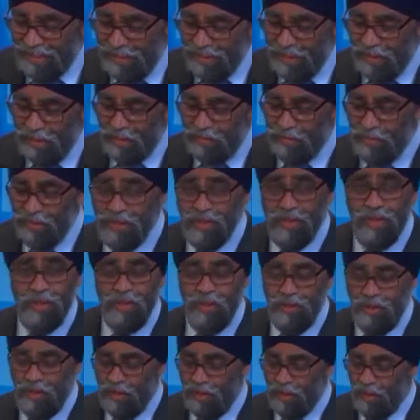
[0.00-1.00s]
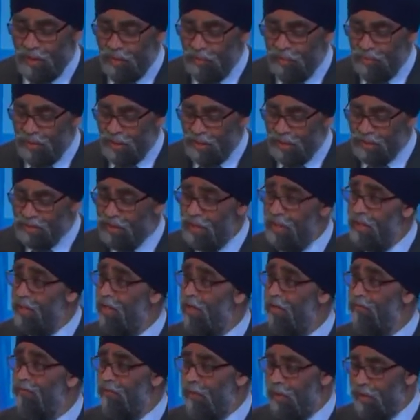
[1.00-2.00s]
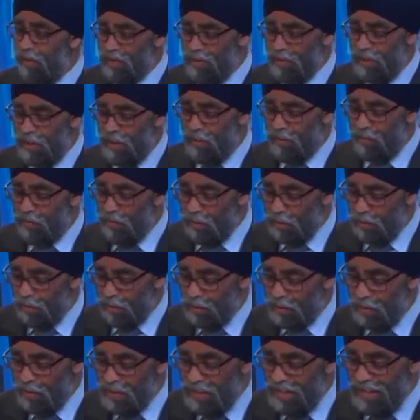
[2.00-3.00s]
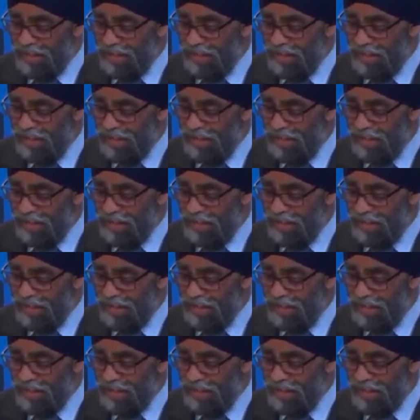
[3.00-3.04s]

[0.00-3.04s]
an increasingly complex and volatile world,